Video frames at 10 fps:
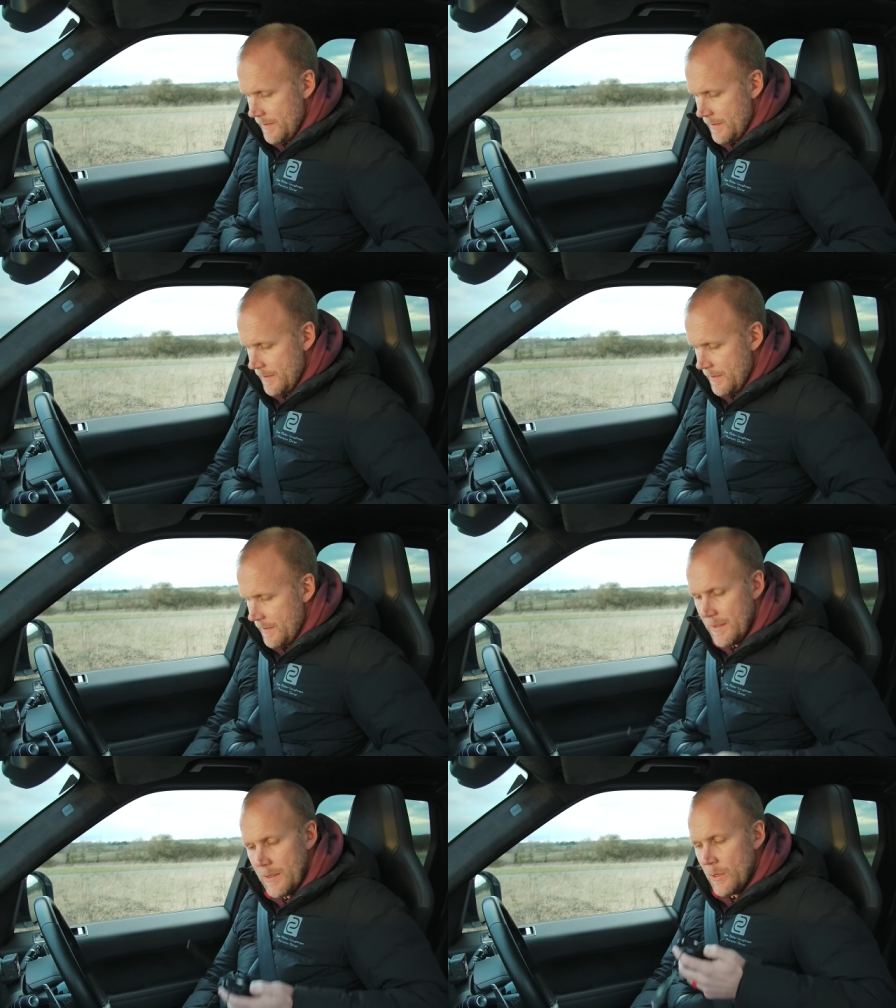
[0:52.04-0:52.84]
Sam,
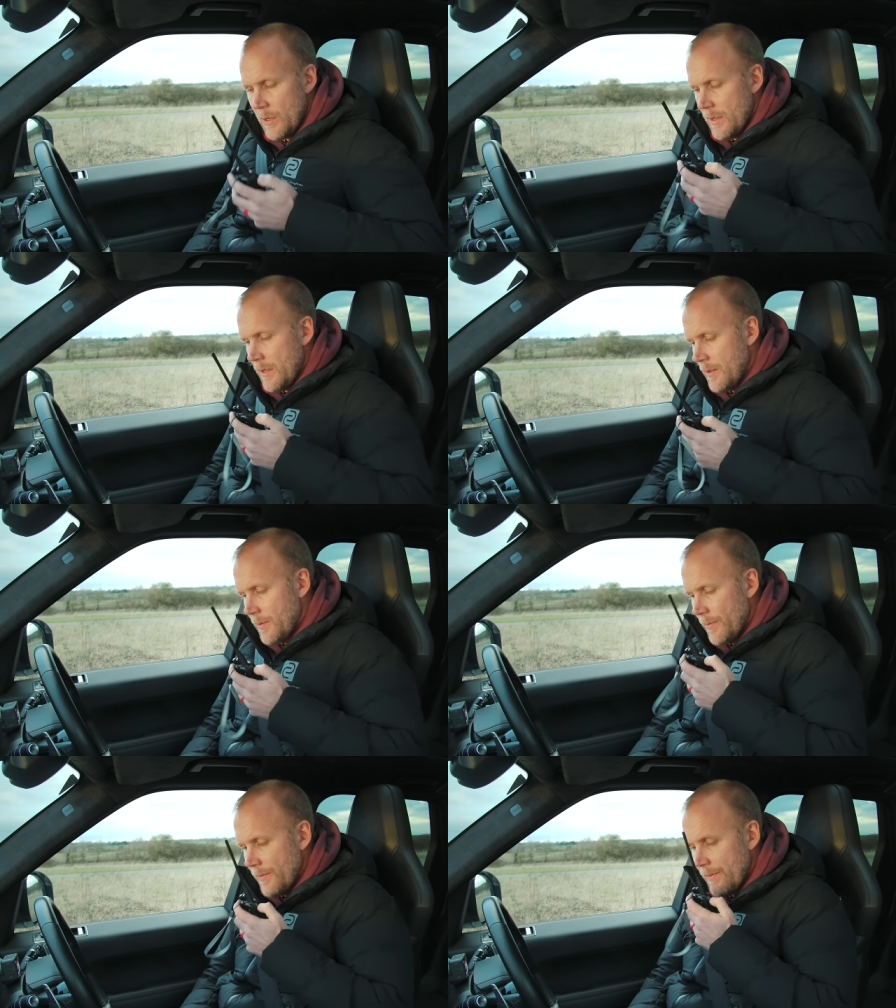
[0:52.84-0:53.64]
how are you?
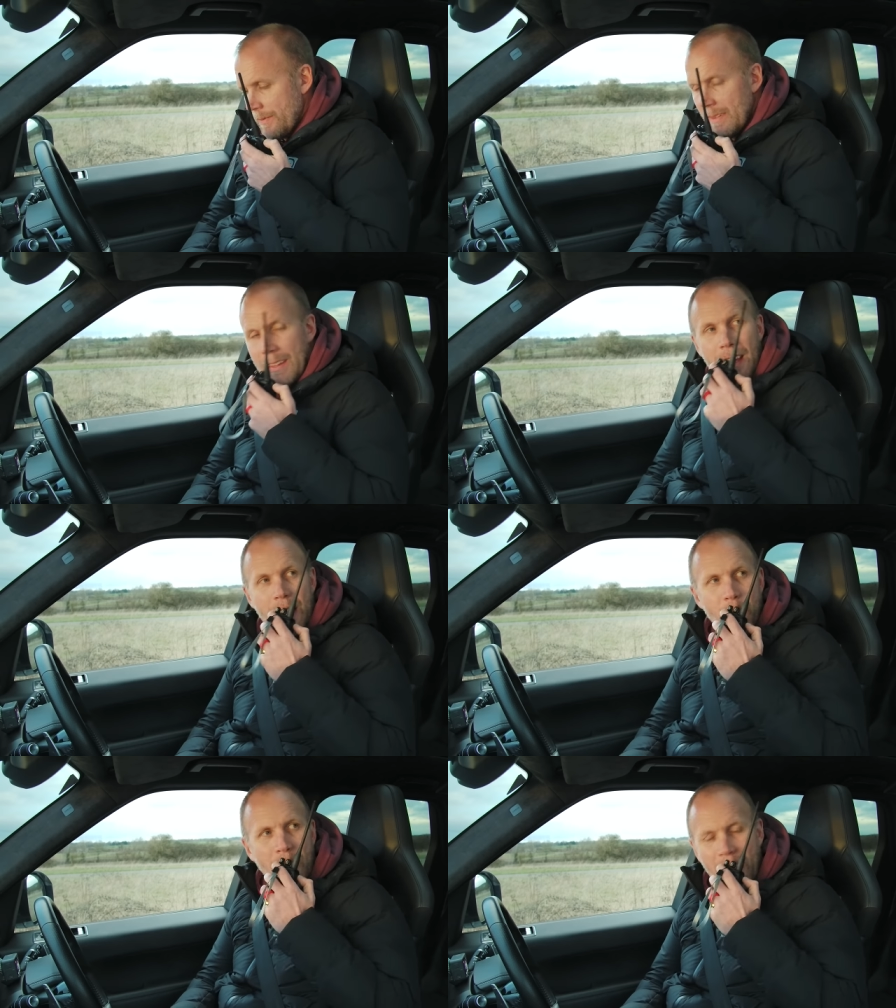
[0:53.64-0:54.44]

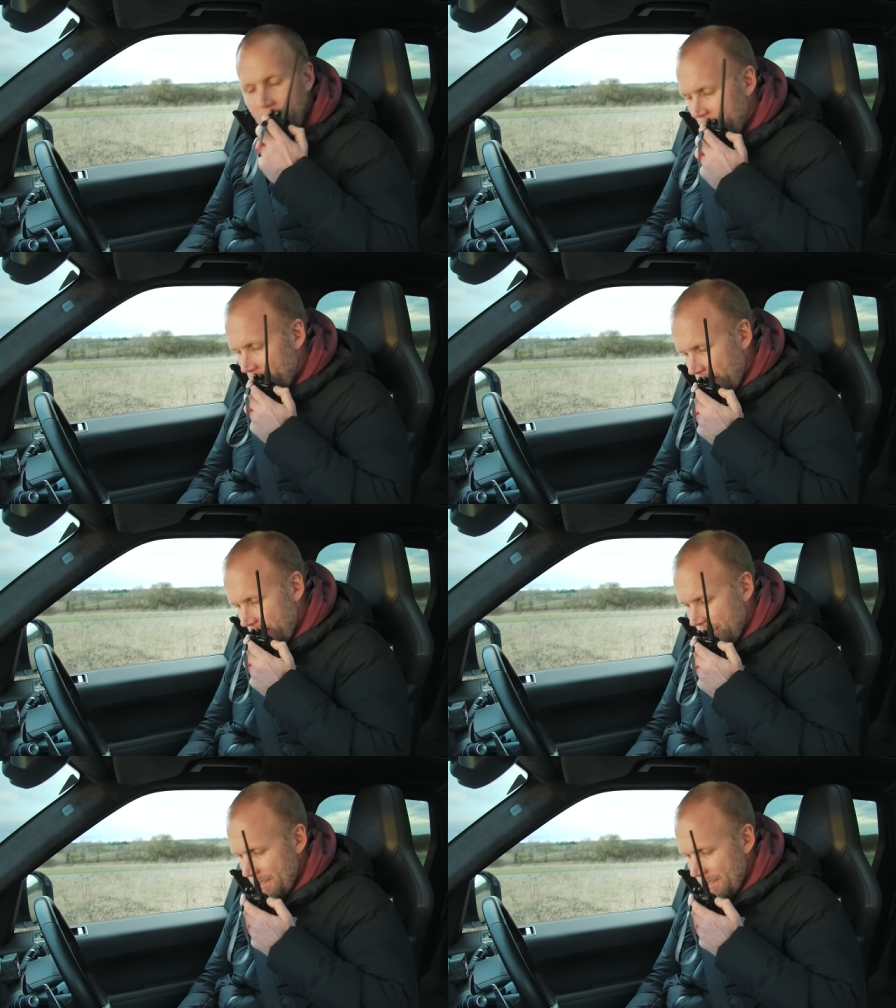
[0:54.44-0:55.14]
Hey Mat, how are you doing?